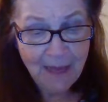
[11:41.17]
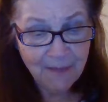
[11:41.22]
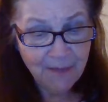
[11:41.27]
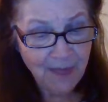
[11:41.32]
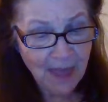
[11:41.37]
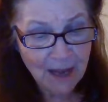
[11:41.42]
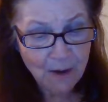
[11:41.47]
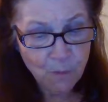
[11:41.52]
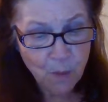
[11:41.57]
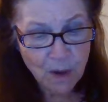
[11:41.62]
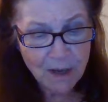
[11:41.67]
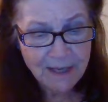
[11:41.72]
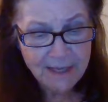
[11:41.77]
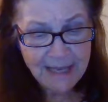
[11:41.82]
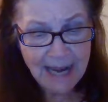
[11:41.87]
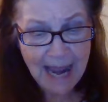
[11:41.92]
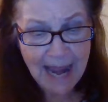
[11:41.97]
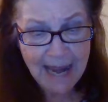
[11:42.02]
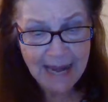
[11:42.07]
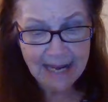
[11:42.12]
Then one
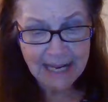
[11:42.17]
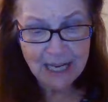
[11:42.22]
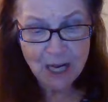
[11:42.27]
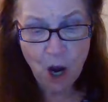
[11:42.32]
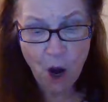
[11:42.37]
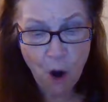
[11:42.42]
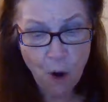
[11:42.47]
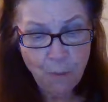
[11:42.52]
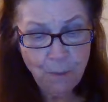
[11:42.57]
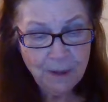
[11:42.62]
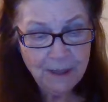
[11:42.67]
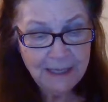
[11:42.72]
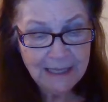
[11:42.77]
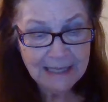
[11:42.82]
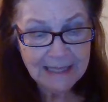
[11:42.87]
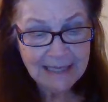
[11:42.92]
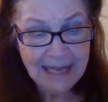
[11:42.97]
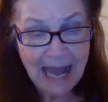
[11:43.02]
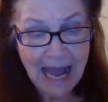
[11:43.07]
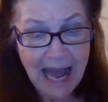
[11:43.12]
day he opened
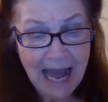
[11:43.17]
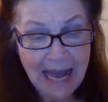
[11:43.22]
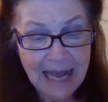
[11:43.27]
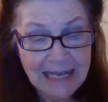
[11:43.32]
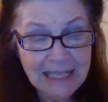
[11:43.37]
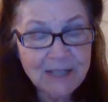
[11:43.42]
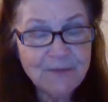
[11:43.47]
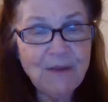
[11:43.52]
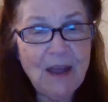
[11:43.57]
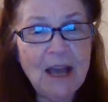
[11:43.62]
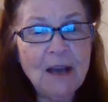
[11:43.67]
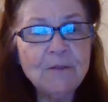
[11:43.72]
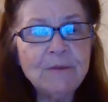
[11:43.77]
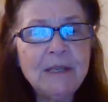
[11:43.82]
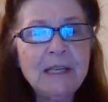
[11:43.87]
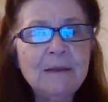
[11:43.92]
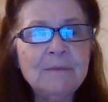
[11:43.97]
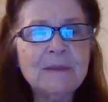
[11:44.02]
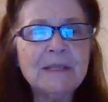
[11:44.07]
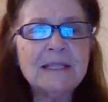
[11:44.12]
his eyes, found
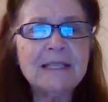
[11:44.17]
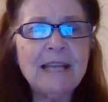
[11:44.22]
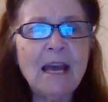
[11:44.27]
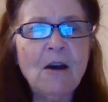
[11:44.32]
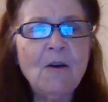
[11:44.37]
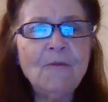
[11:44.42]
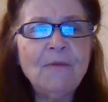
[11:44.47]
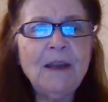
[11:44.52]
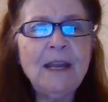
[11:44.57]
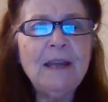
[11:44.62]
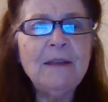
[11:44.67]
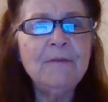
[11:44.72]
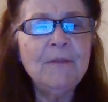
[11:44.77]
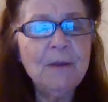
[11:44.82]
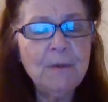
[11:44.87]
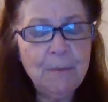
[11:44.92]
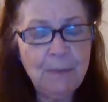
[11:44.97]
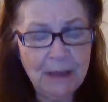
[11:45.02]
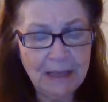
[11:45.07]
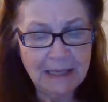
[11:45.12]
himself in
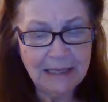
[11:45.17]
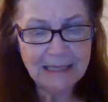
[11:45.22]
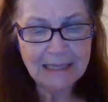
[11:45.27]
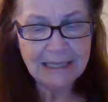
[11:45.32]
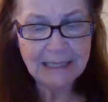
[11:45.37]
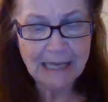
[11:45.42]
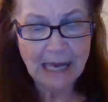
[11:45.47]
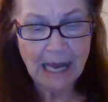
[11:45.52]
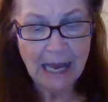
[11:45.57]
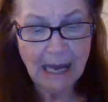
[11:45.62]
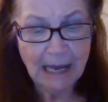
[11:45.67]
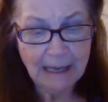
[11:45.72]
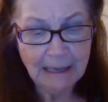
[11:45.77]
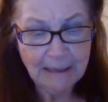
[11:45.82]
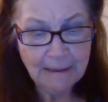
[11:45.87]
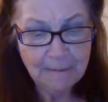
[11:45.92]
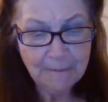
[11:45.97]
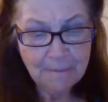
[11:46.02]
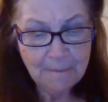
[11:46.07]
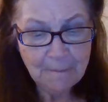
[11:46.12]
the pigsty.
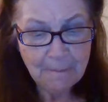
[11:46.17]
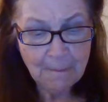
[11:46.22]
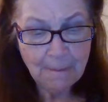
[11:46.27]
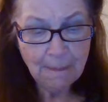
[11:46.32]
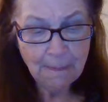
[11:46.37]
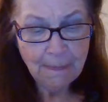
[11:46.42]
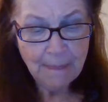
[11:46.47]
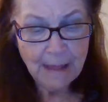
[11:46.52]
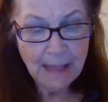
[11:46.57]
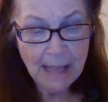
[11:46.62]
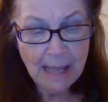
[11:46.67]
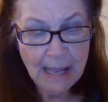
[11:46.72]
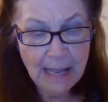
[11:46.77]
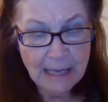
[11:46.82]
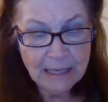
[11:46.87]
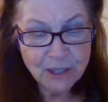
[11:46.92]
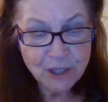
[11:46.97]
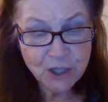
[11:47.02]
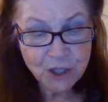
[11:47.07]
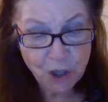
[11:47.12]

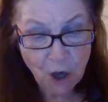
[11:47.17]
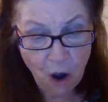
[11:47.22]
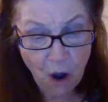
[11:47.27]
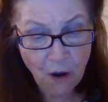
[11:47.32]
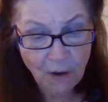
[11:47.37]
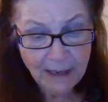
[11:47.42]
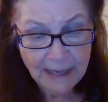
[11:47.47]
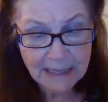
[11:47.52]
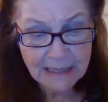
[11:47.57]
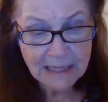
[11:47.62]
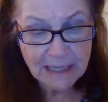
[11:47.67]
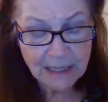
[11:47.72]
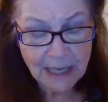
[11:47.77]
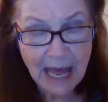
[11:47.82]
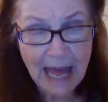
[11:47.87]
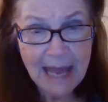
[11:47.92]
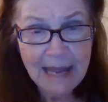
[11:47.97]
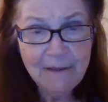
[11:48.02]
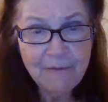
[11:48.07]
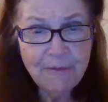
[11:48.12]
Saw his
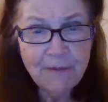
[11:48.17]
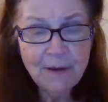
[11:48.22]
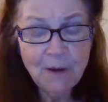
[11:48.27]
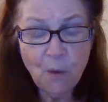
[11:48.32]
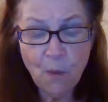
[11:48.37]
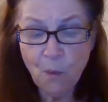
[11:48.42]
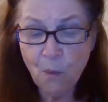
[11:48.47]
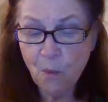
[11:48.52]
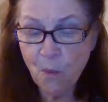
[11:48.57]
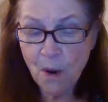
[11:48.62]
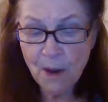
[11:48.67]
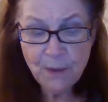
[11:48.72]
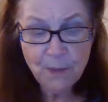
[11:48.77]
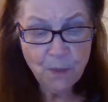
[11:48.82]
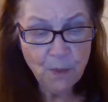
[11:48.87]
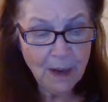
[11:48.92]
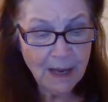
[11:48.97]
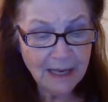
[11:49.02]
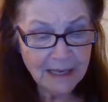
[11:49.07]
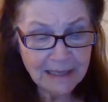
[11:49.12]
life, what a
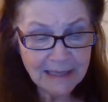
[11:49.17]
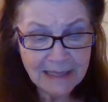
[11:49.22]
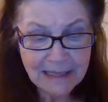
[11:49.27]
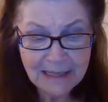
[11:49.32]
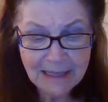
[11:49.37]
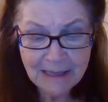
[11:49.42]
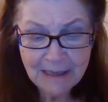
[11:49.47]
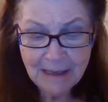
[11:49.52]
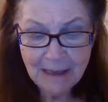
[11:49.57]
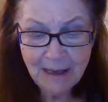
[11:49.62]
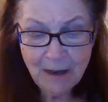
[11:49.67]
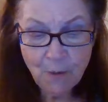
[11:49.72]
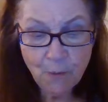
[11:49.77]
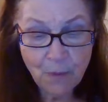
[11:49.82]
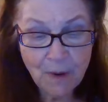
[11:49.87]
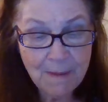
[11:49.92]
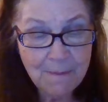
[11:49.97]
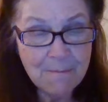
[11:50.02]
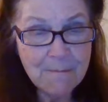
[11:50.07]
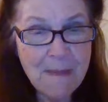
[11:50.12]
waste.
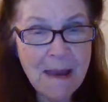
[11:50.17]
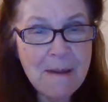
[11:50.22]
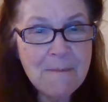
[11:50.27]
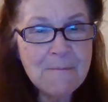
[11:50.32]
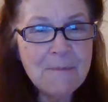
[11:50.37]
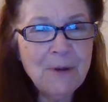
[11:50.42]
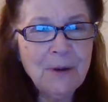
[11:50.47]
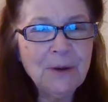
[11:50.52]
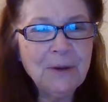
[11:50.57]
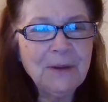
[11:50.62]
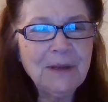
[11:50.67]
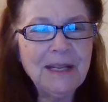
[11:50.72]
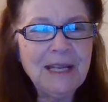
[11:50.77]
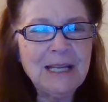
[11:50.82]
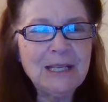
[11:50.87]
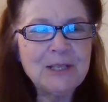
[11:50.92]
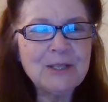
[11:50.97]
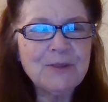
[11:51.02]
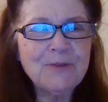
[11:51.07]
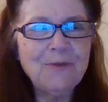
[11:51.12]
Remembered
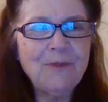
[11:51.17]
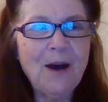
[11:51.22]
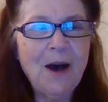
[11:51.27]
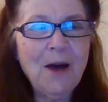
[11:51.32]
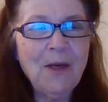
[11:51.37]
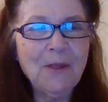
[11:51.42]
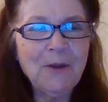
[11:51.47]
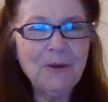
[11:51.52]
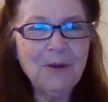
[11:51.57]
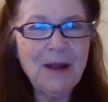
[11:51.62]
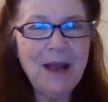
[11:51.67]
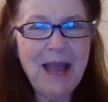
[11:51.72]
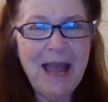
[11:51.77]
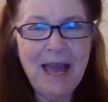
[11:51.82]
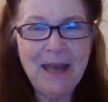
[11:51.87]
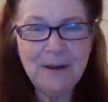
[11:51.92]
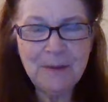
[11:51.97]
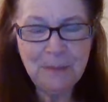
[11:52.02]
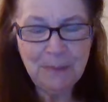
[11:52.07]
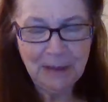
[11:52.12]
his father
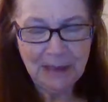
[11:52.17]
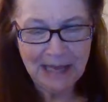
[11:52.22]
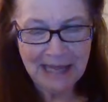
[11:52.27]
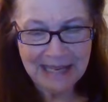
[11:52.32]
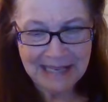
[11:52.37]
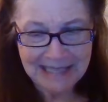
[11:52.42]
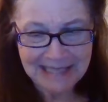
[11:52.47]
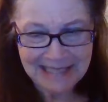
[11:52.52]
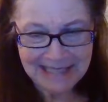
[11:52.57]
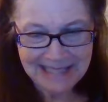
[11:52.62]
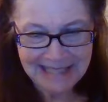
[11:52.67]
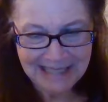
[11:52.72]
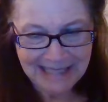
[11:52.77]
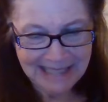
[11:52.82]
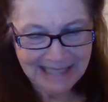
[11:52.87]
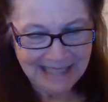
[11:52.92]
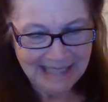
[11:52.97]
had a place.